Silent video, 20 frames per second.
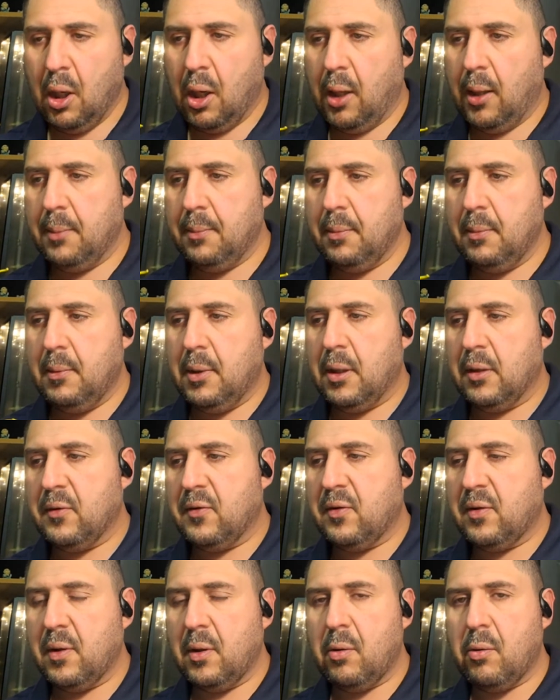I'm
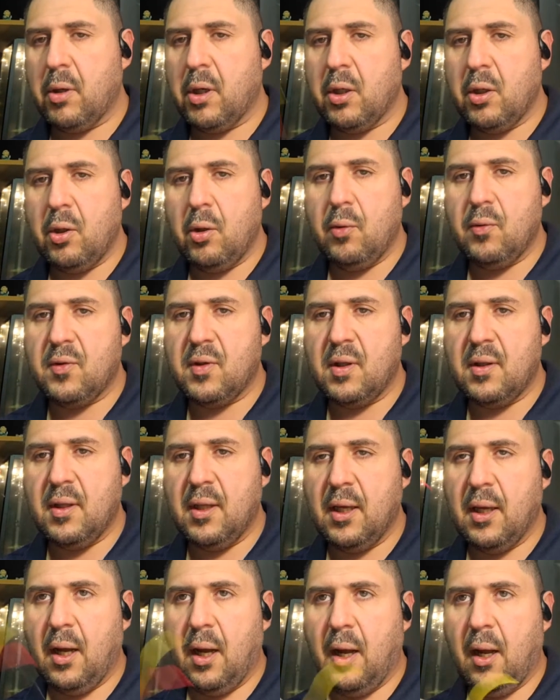considering using
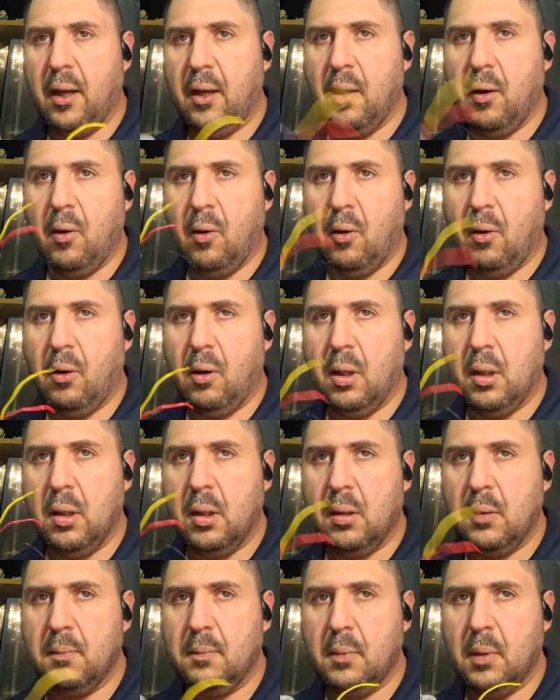the
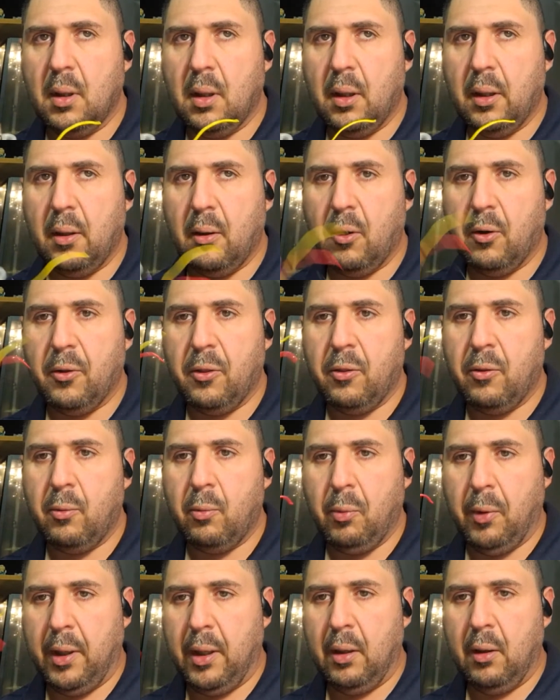IR3
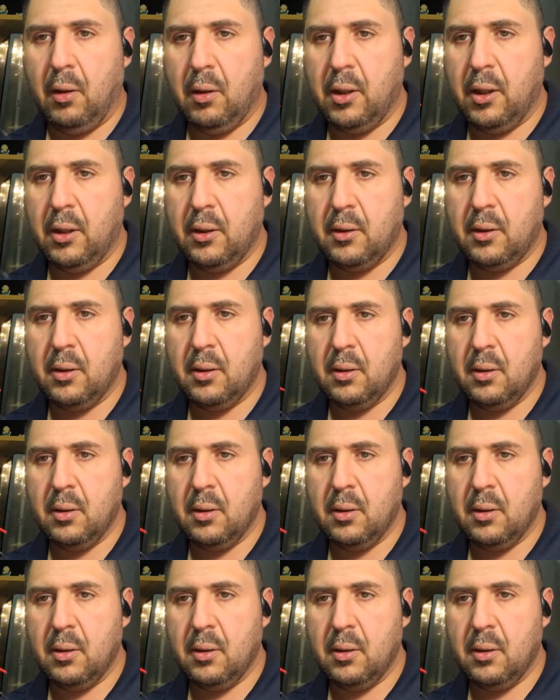on it.